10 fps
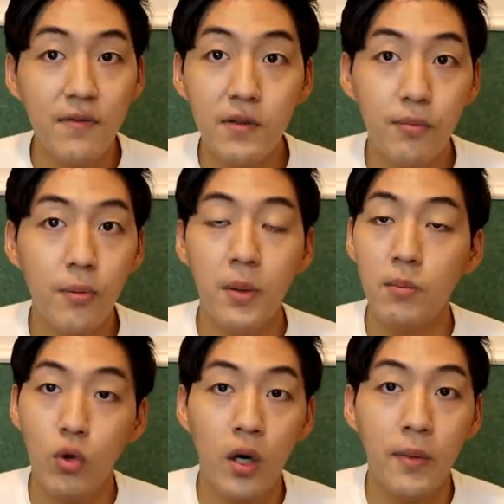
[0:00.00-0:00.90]
Even
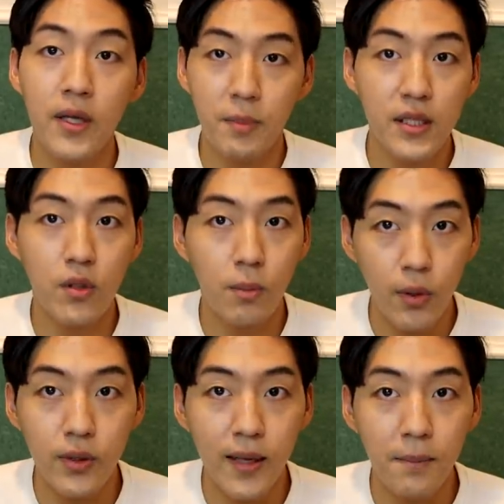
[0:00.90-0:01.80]
Prophet Muhammad, peace
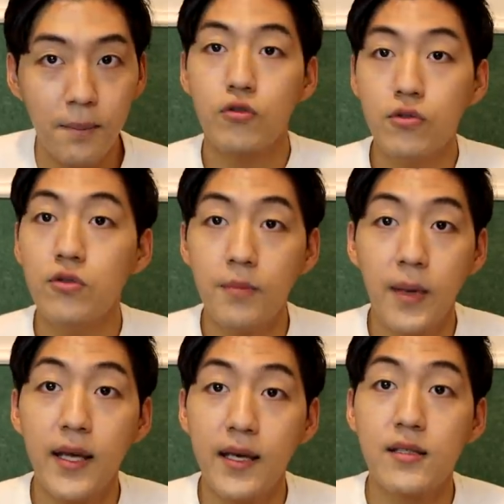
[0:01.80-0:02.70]
upon him, couldn't
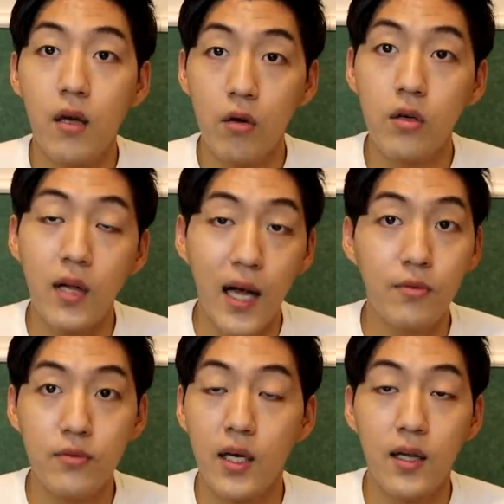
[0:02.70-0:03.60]
make his uncle
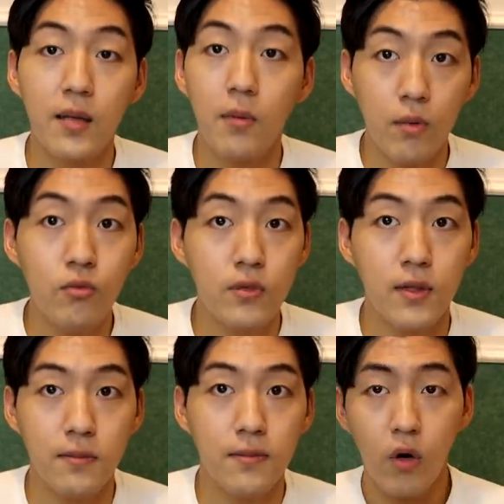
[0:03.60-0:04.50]
Abu Talib a
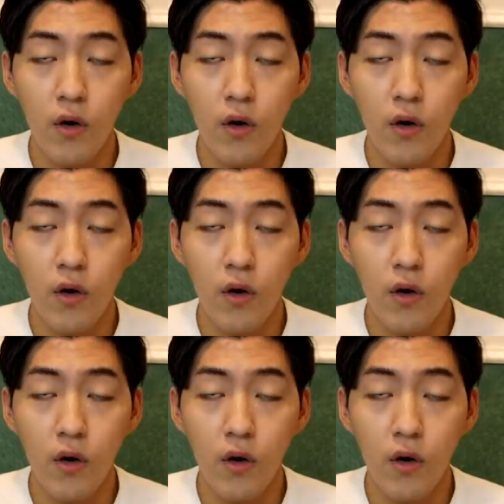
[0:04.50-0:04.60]
Muslim.